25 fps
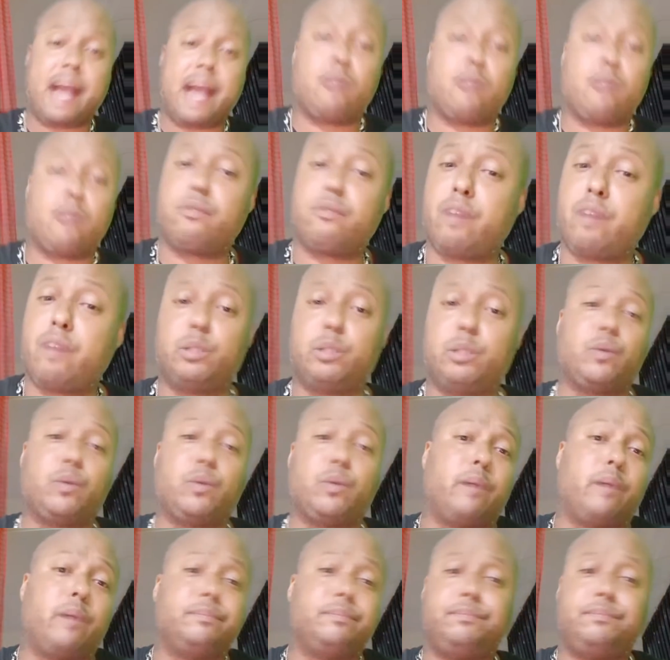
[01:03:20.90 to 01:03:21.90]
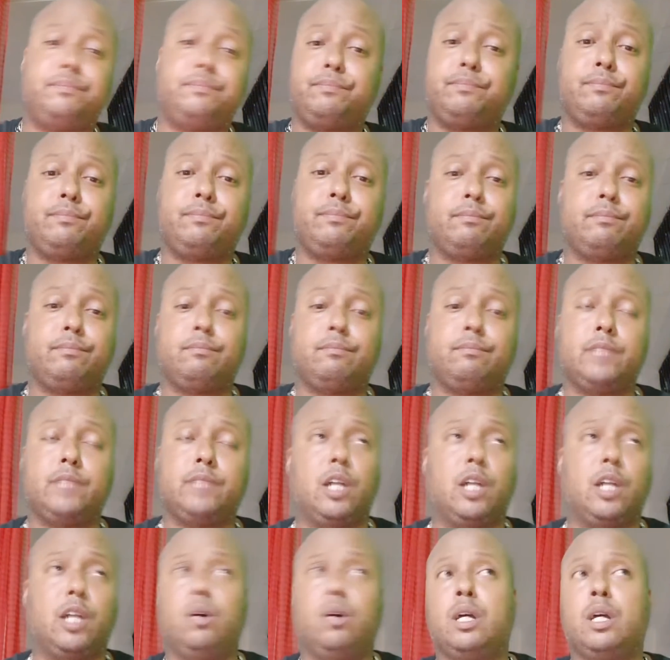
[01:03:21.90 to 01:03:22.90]
or in the front, which one? You
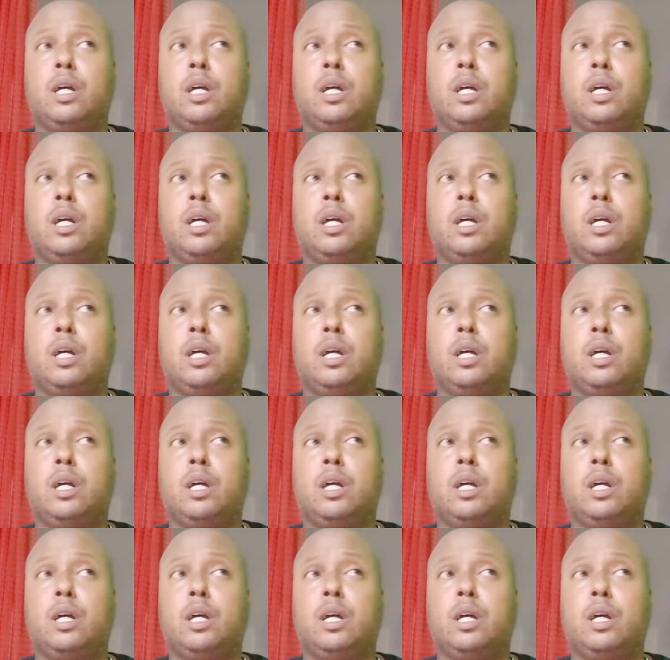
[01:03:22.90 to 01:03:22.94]
know,